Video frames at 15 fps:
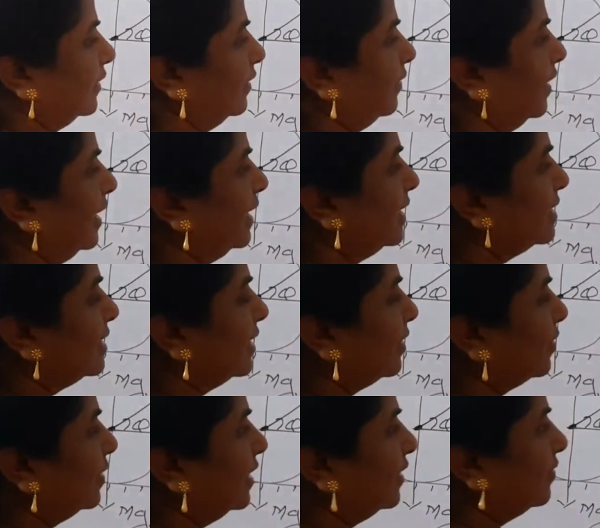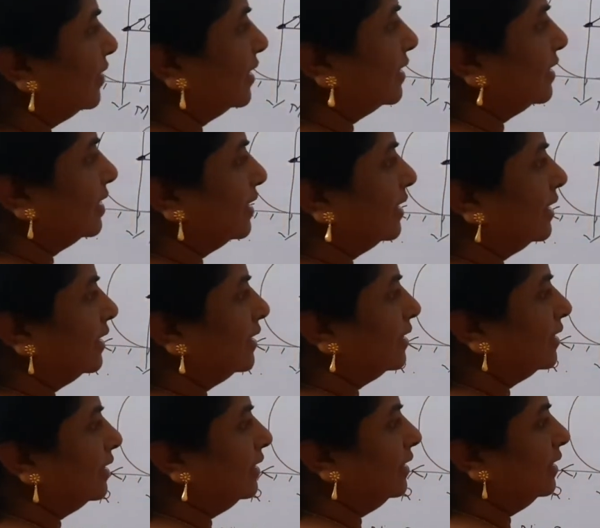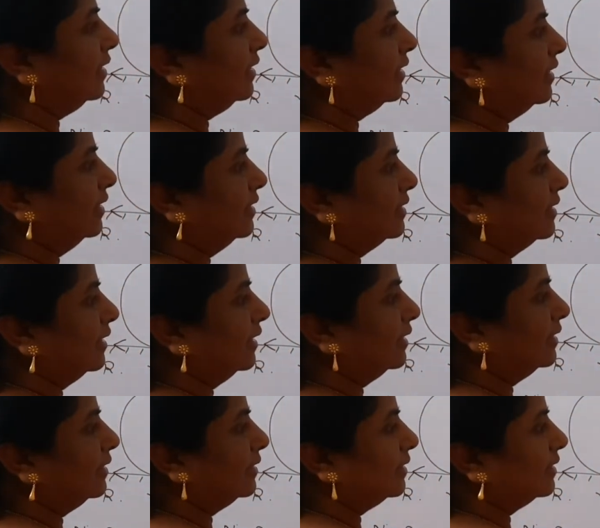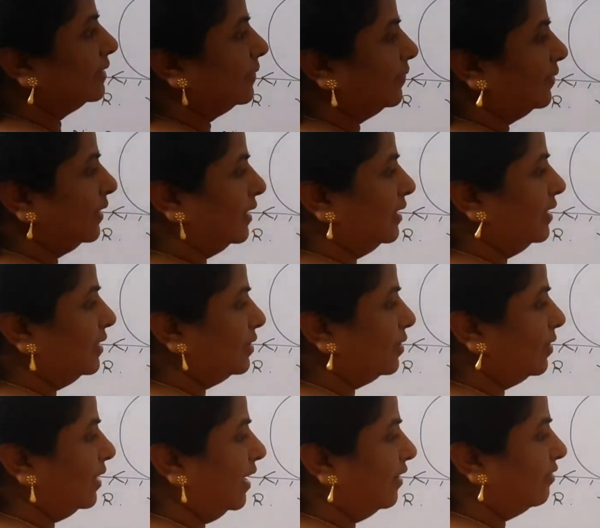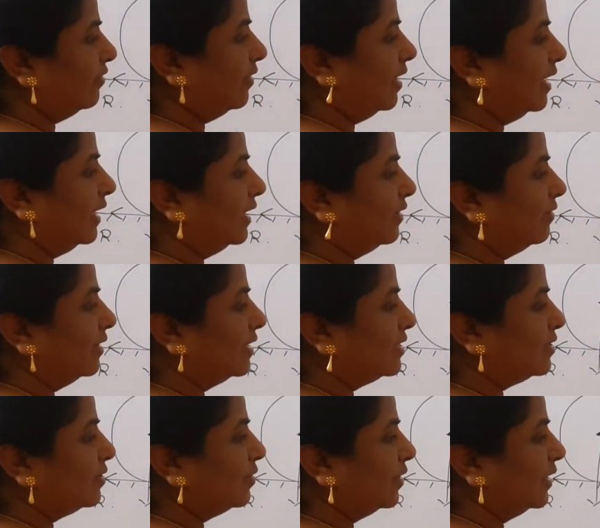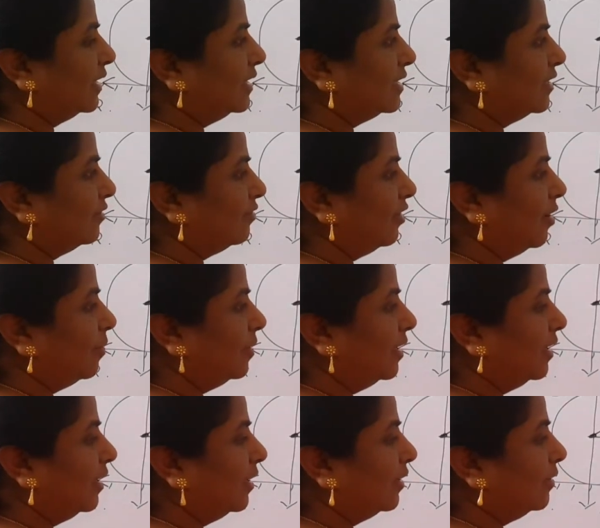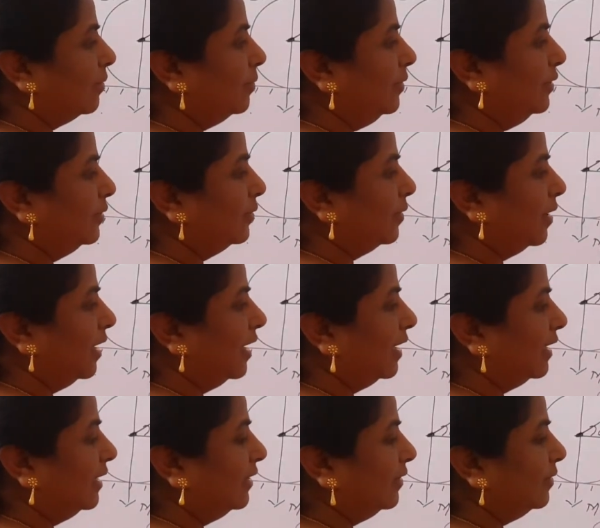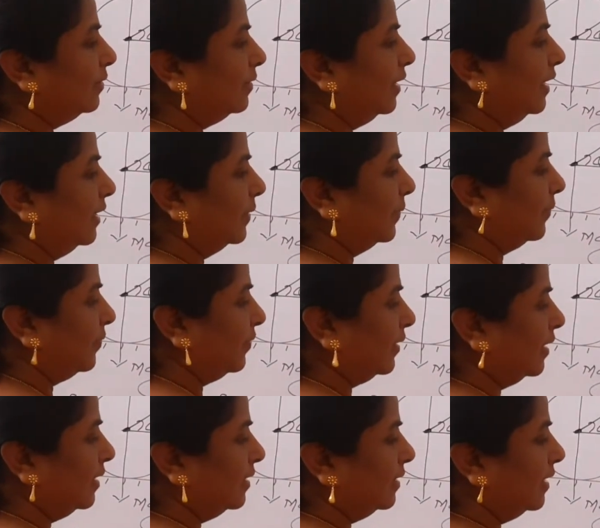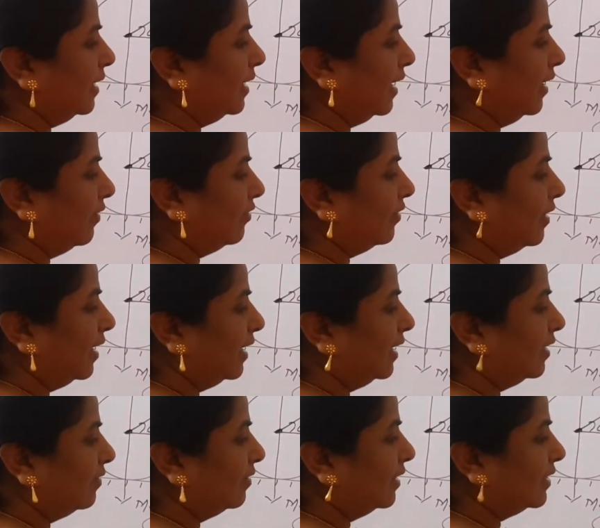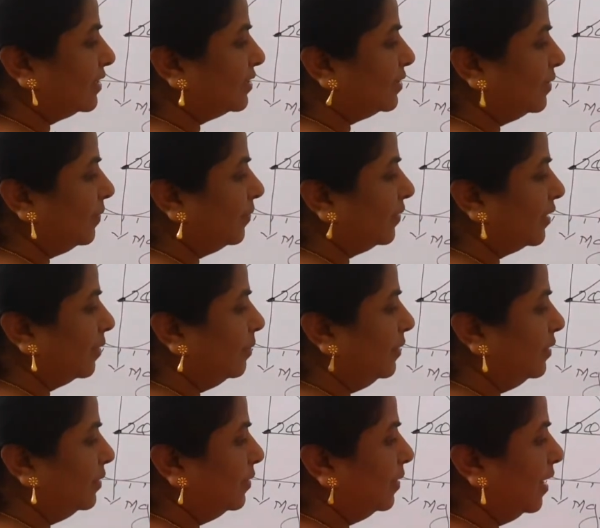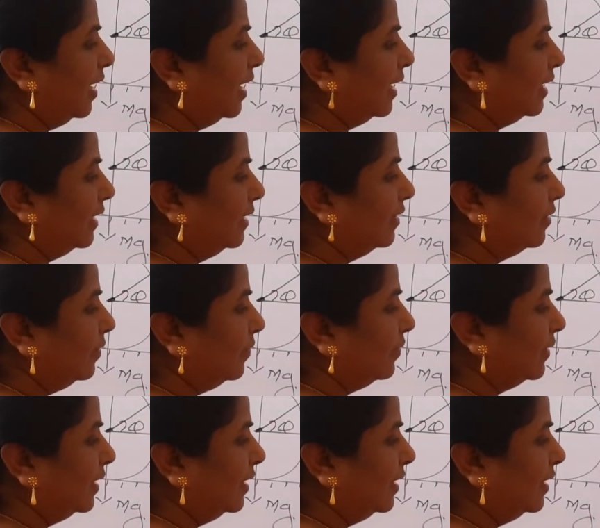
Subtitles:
Where is the rolling friction? Here it is like this. So Fr equals to, what is the formula? Mu r into n. Then Fr equals to mu r into,